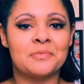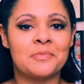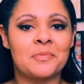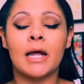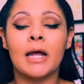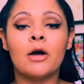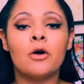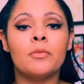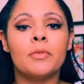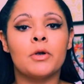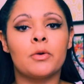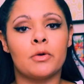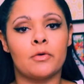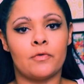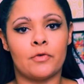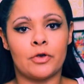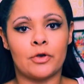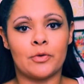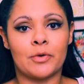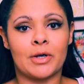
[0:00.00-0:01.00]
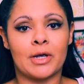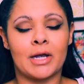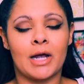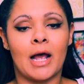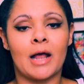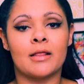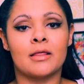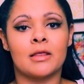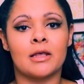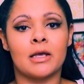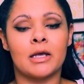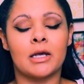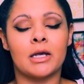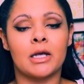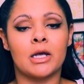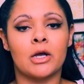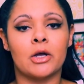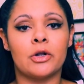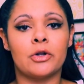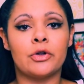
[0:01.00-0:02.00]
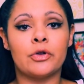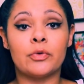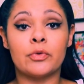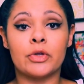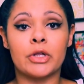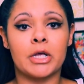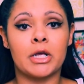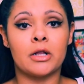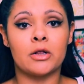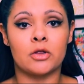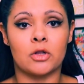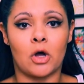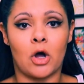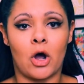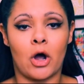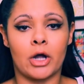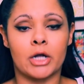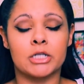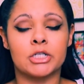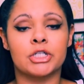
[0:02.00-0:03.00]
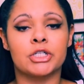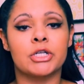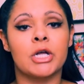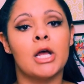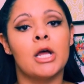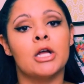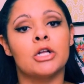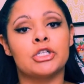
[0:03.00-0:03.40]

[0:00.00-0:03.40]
Today I'll be reviewing the newly launched